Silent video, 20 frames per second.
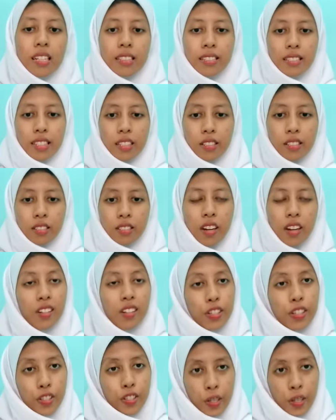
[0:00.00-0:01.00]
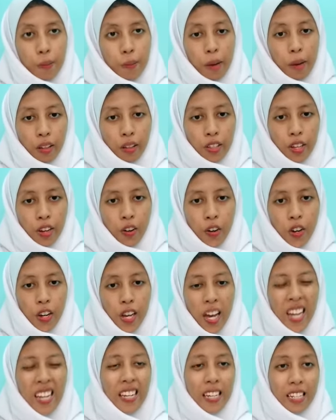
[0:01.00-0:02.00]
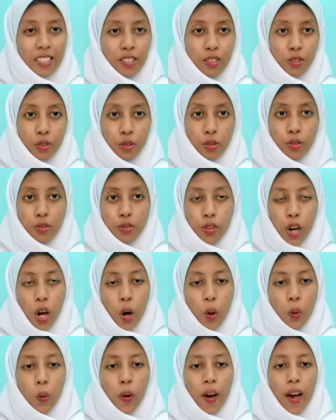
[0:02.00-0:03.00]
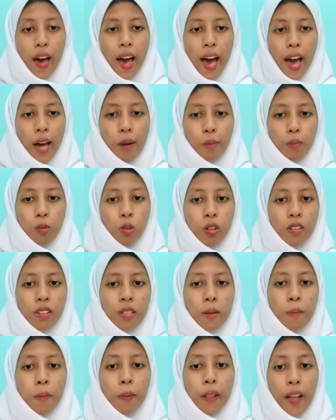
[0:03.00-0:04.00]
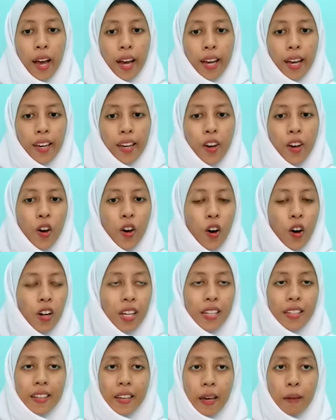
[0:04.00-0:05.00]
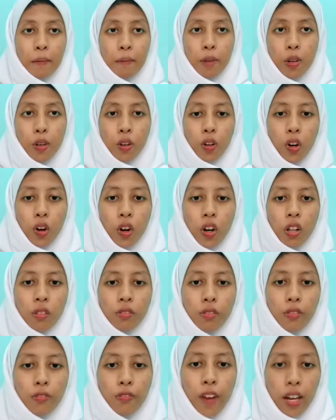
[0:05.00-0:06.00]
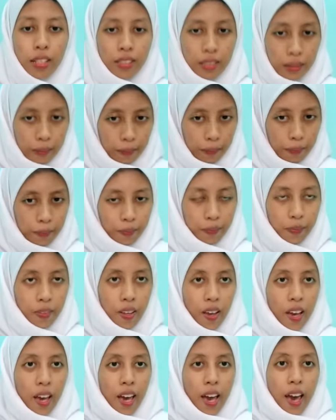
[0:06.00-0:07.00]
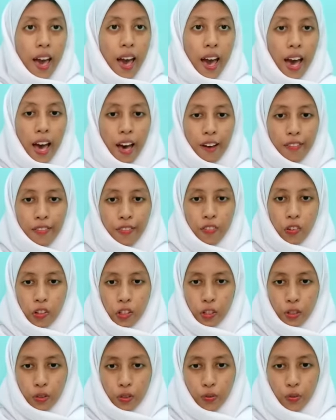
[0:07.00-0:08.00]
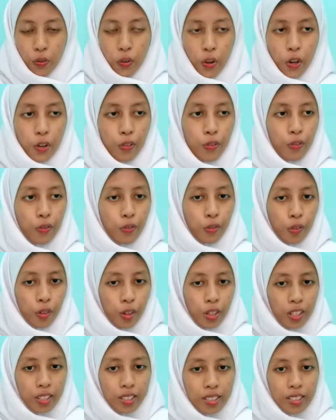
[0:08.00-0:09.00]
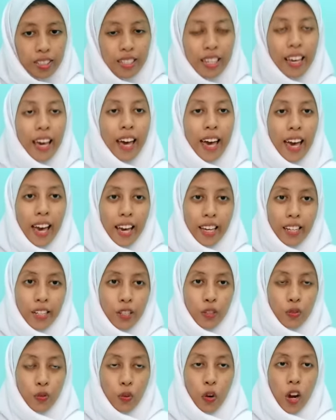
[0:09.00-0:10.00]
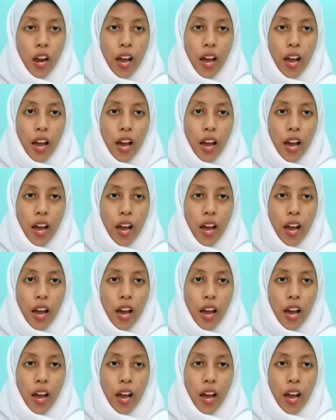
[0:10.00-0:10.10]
6 condition bacteria needs to grow and multiply, or it can be called pattern. F is for food, A is for